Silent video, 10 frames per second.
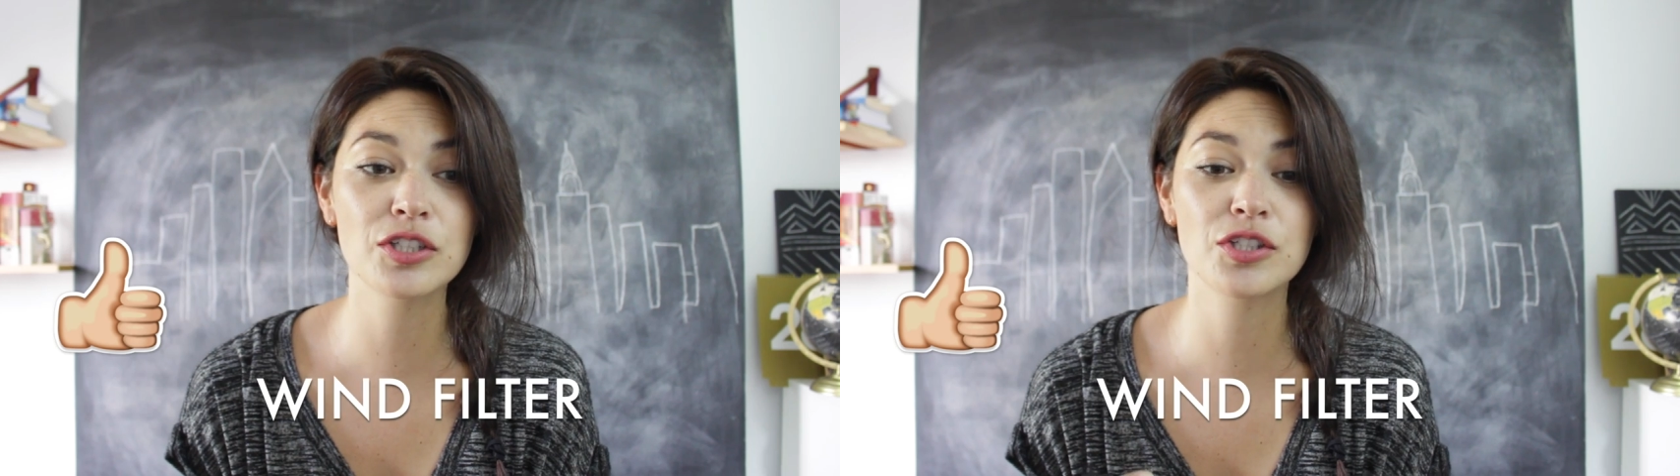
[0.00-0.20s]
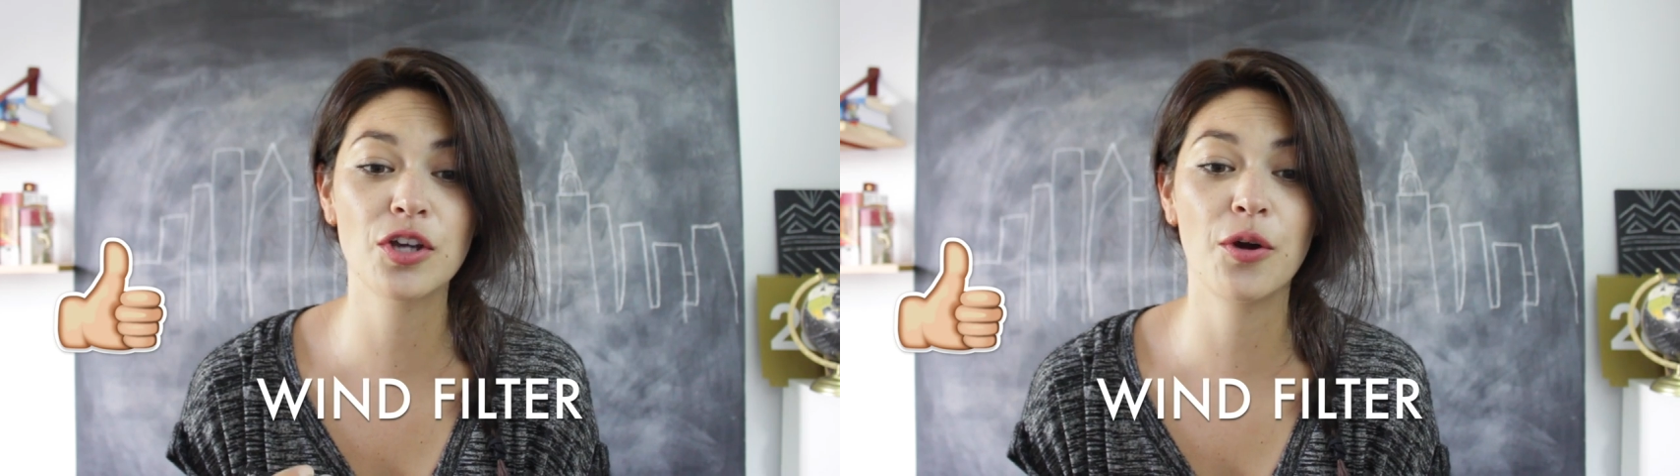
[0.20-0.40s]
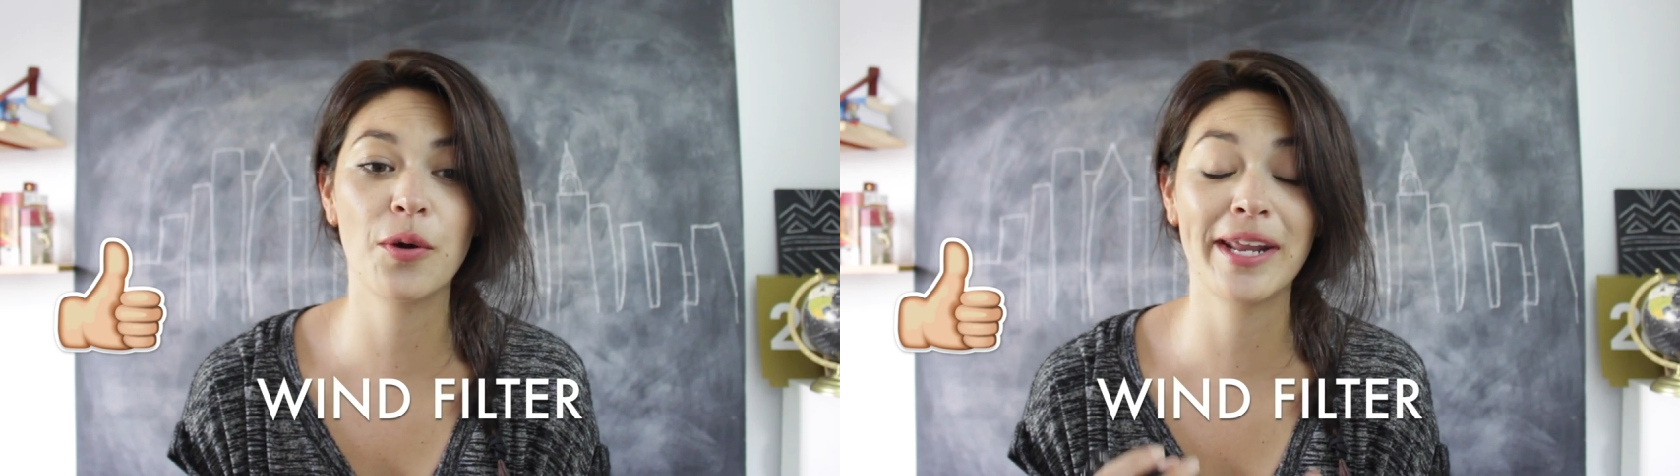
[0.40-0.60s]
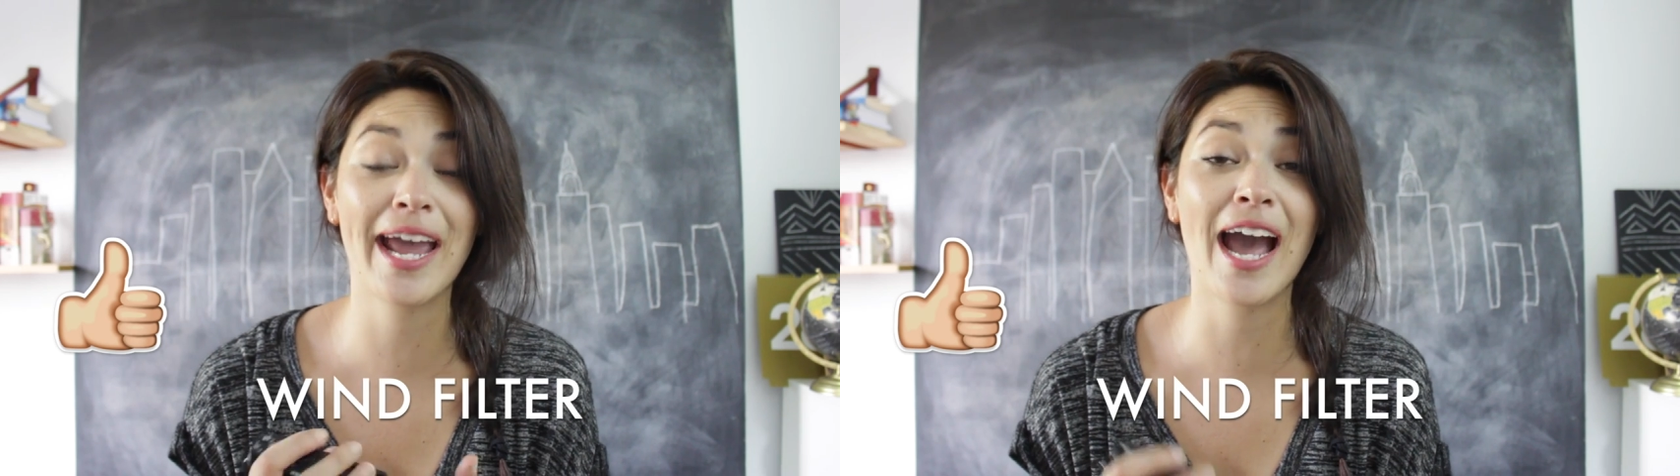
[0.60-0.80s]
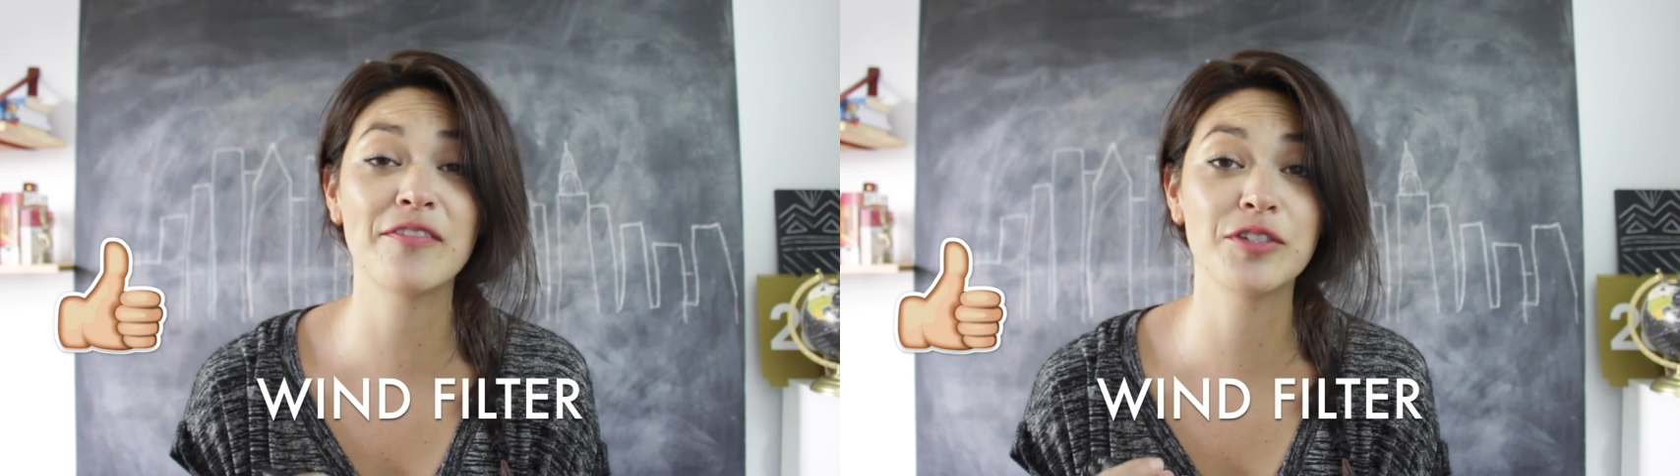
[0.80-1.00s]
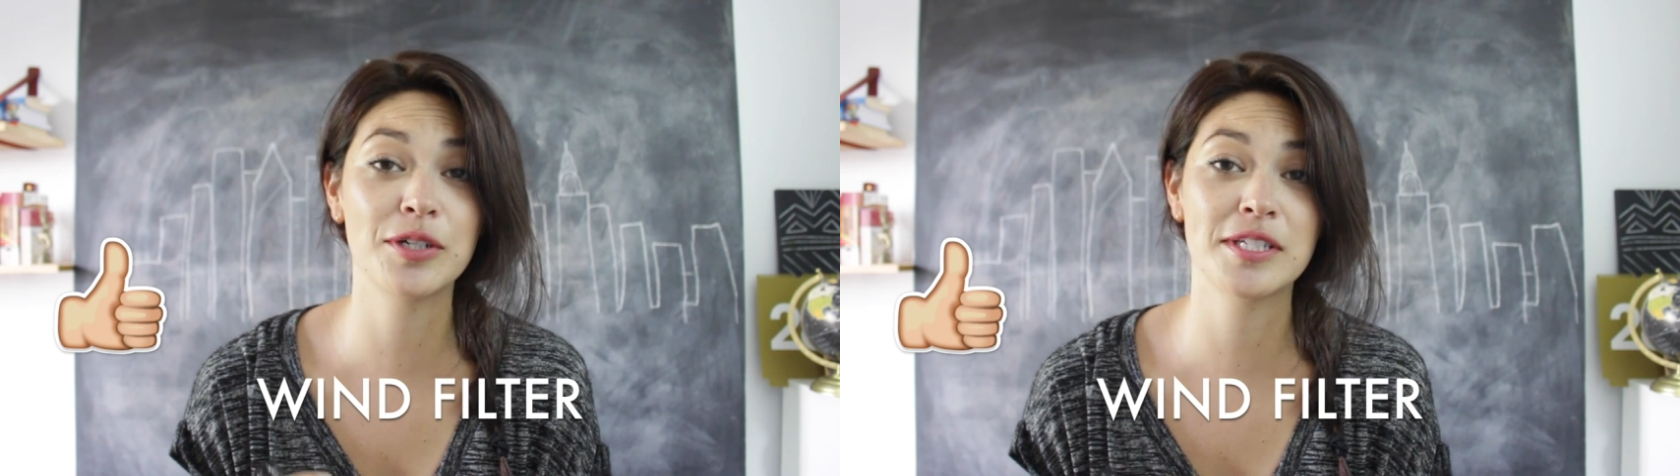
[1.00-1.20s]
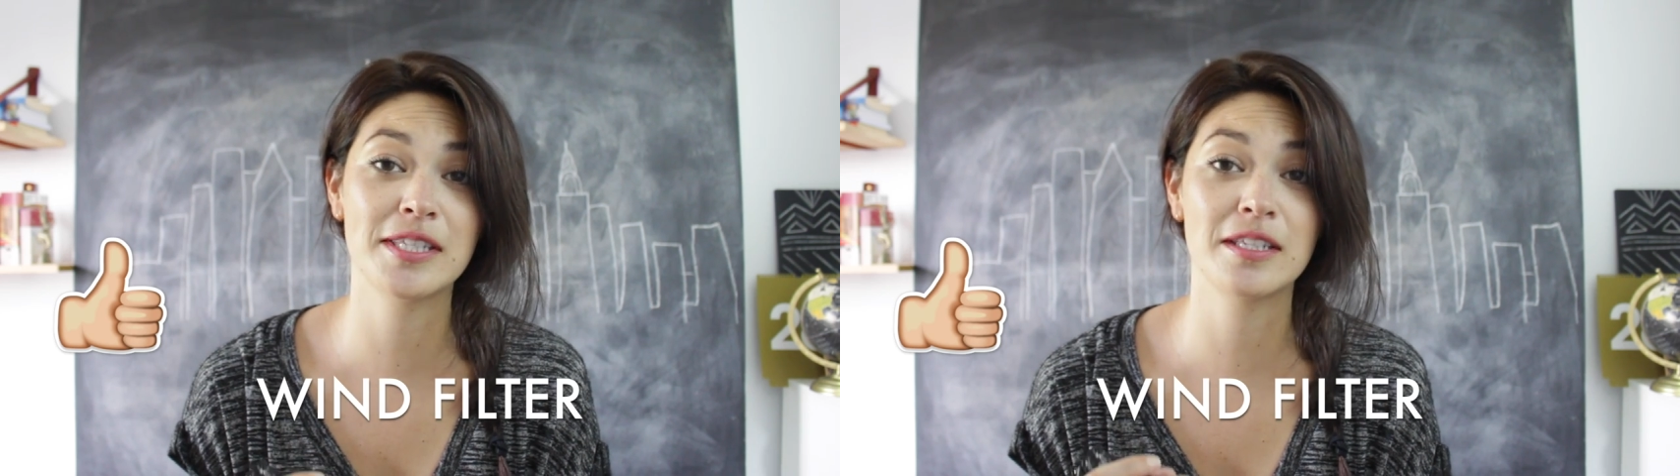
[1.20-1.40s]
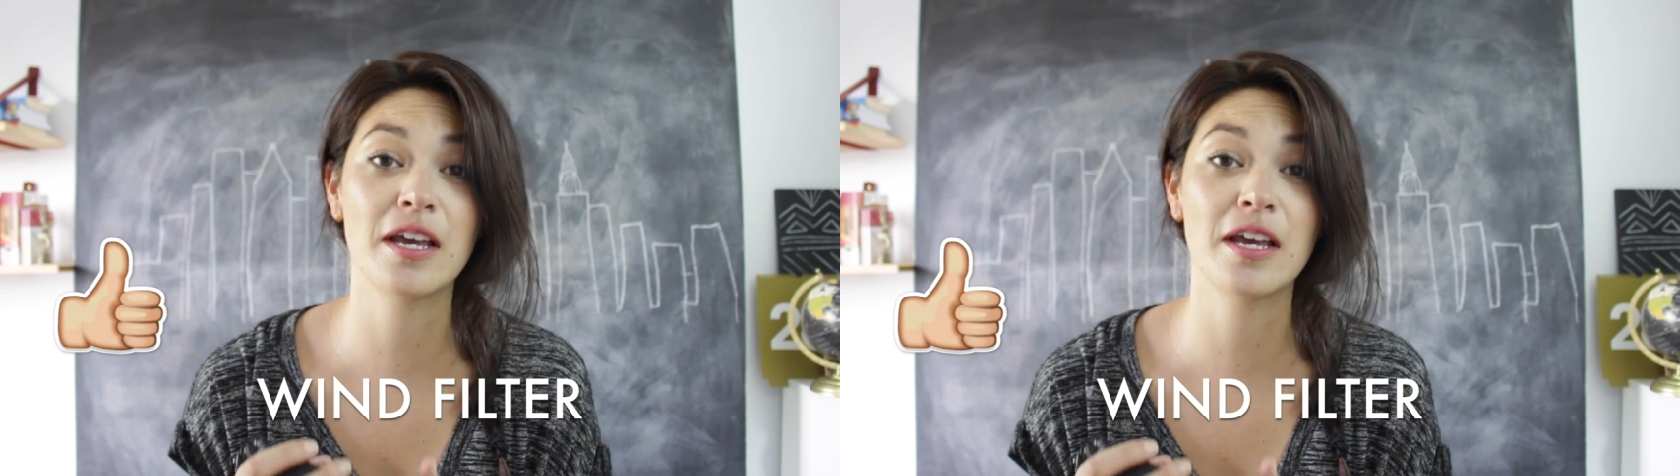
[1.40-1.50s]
so, and I have noticed